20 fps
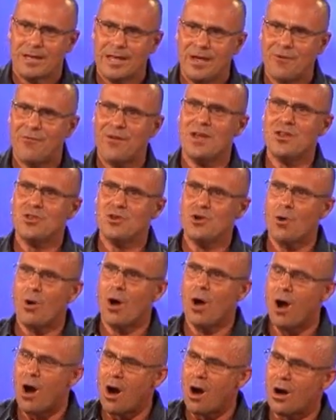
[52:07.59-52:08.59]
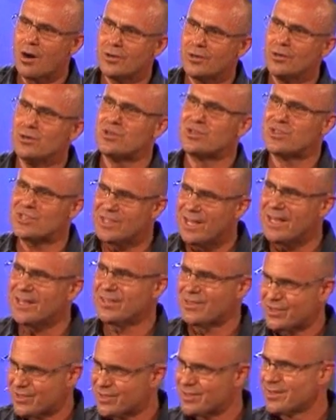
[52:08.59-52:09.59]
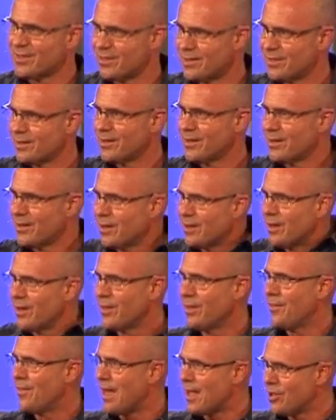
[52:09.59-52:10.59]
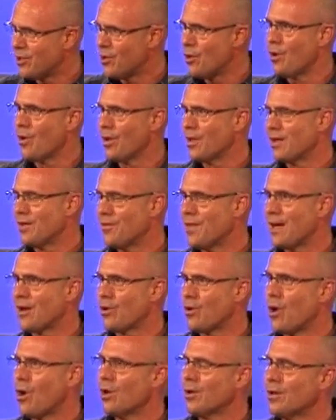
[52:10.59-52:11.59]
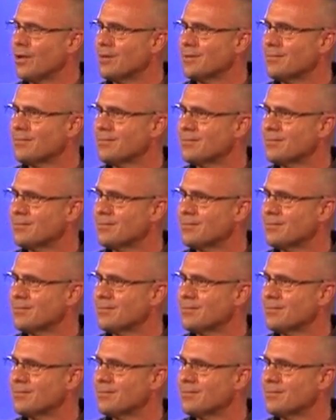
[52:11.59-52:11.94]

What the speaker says: If in your heart you sense that yearning and that calling,